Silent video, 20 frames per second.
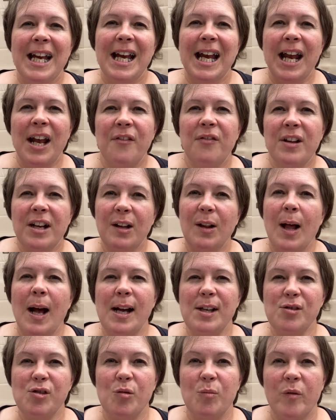In the
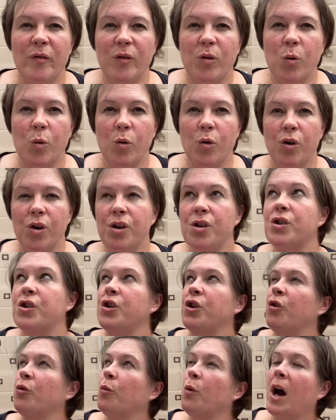classroom, of course,
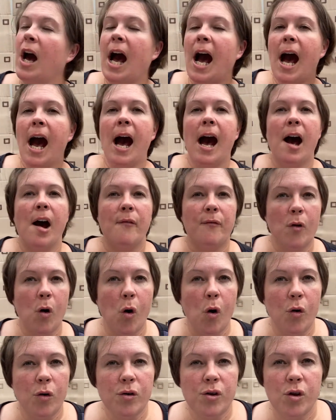you'll have
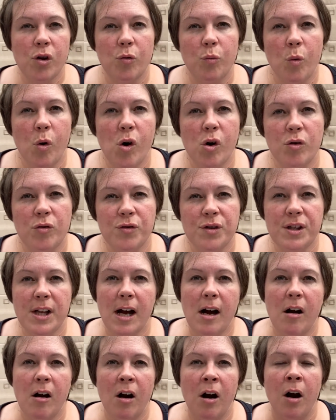all your walls
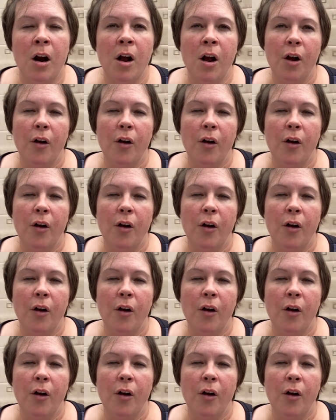that are